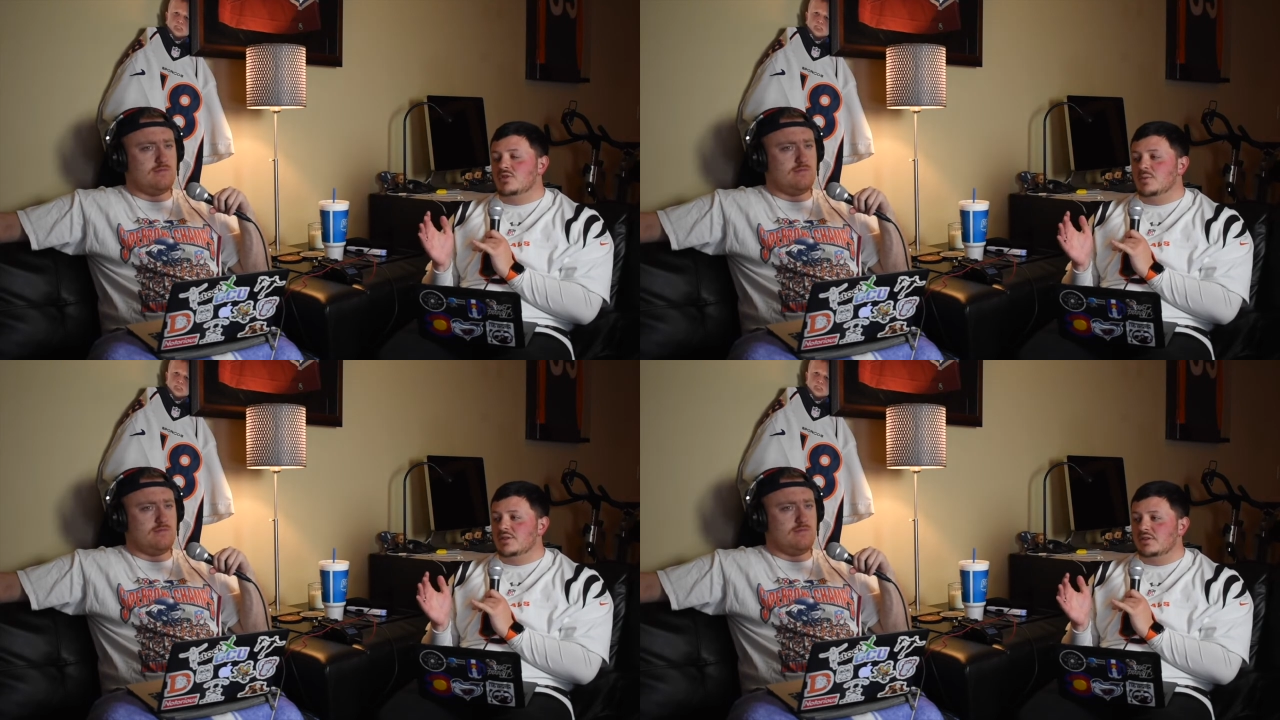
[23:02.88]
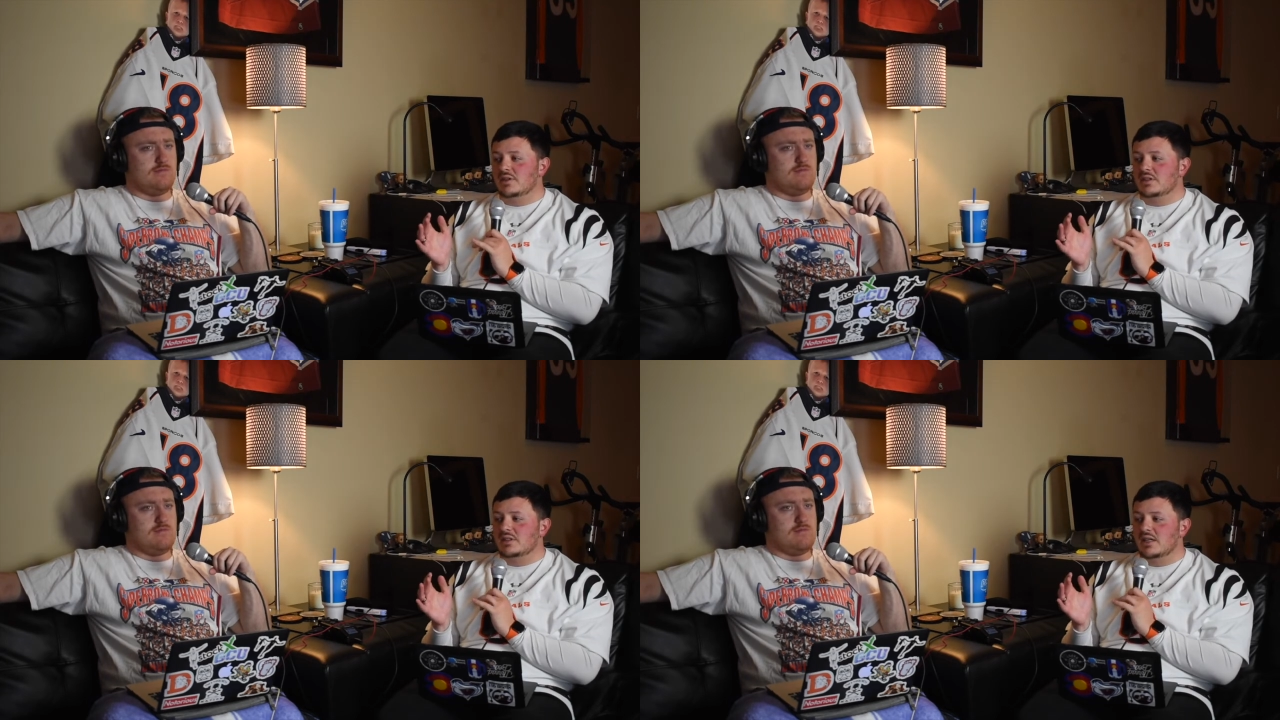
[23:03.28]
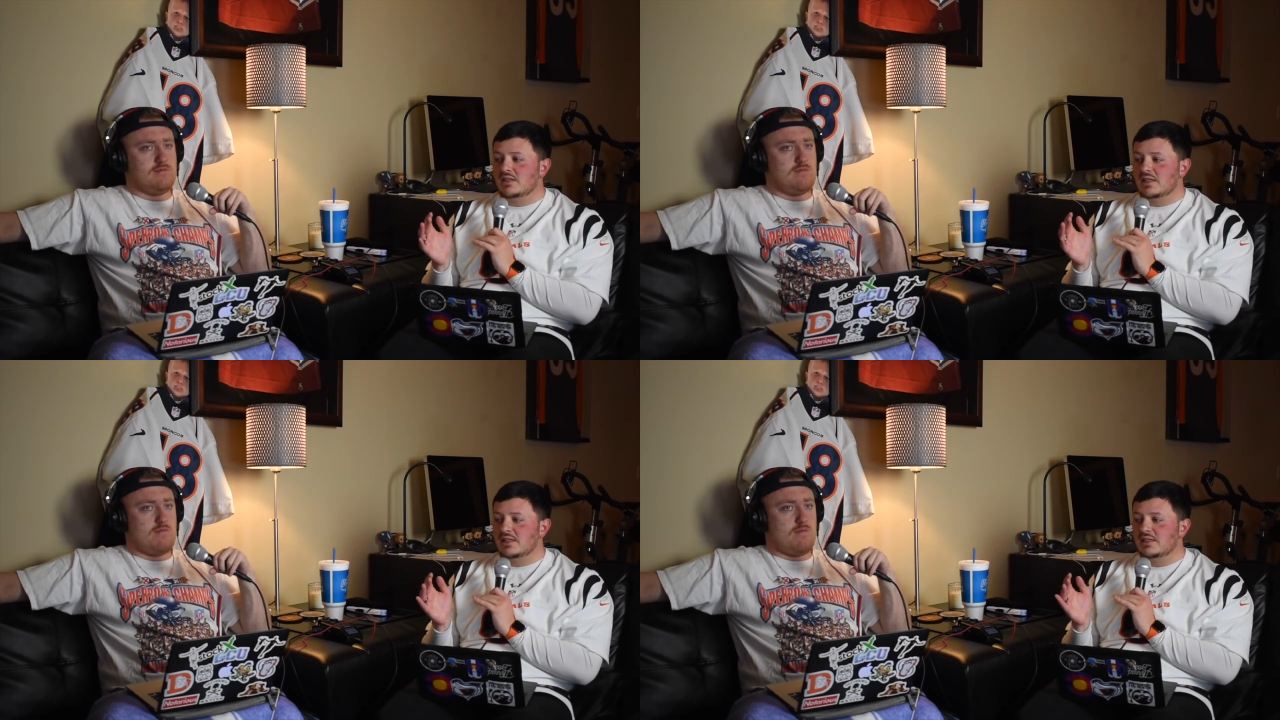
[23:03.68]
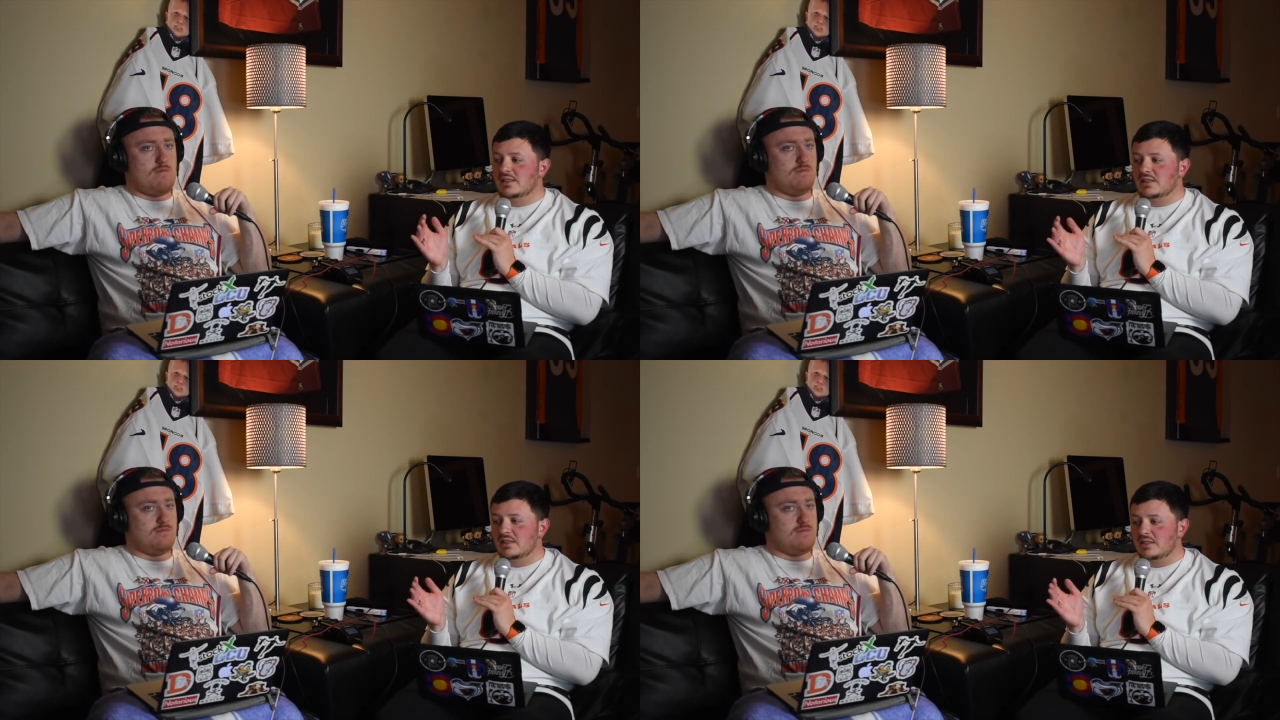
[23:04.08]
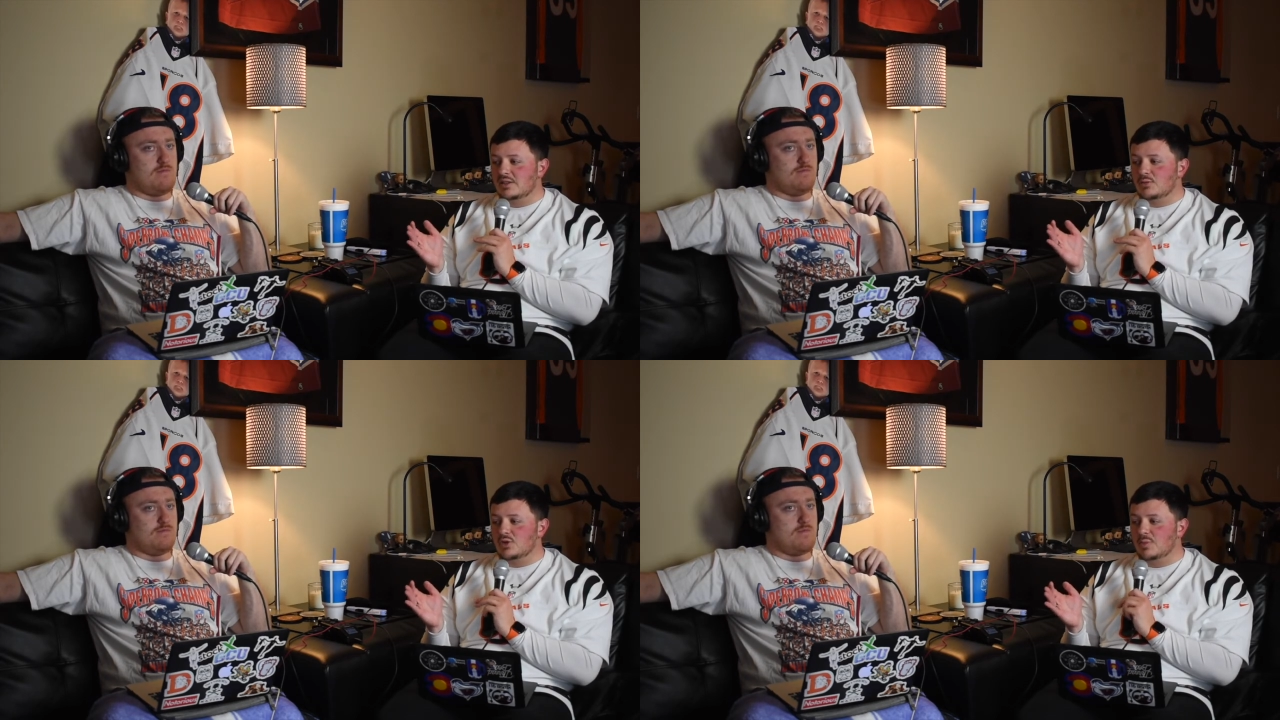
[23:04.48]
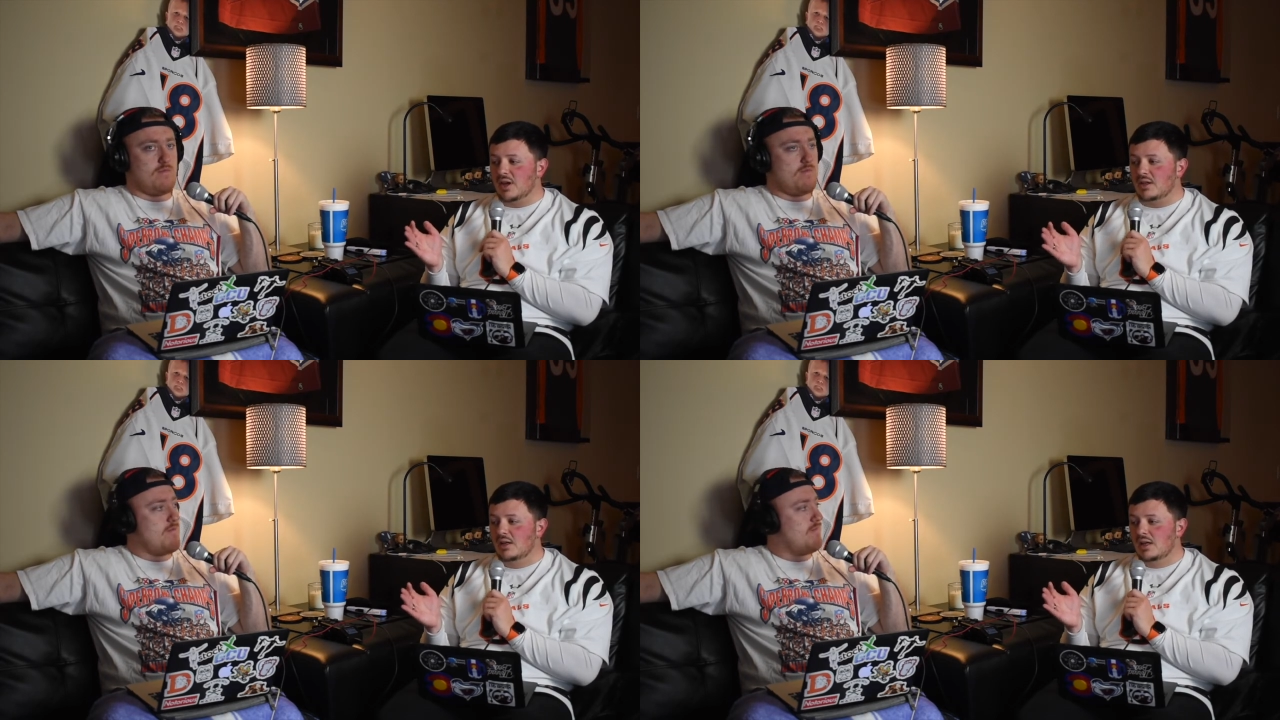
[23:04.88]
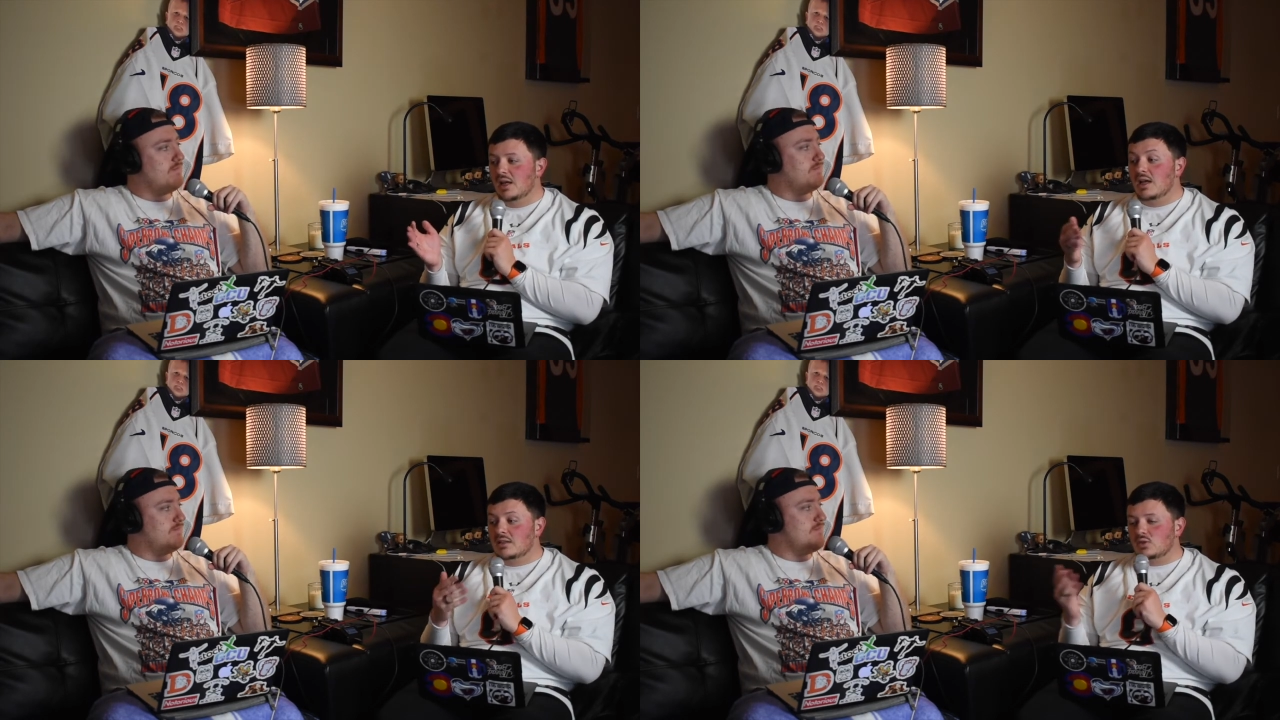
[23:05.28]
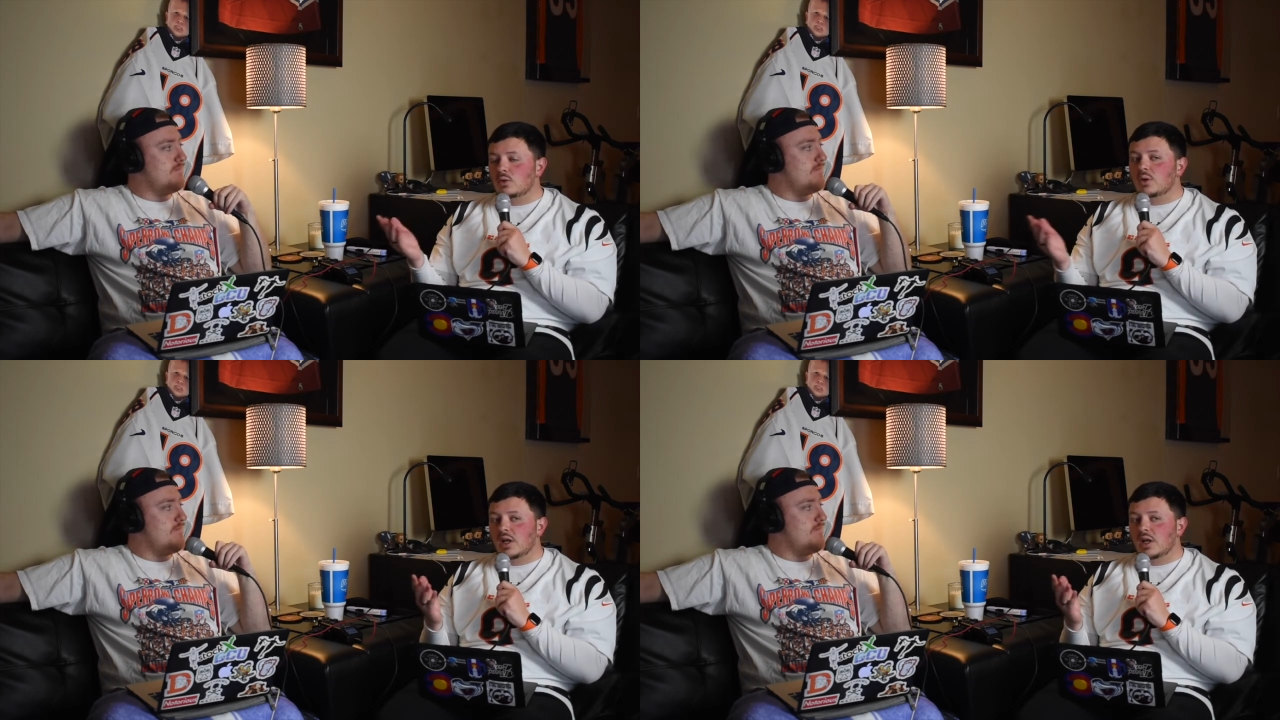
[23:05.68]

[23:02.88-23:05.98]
Speaker 1: especially at a stage like this, is the disrespect. So,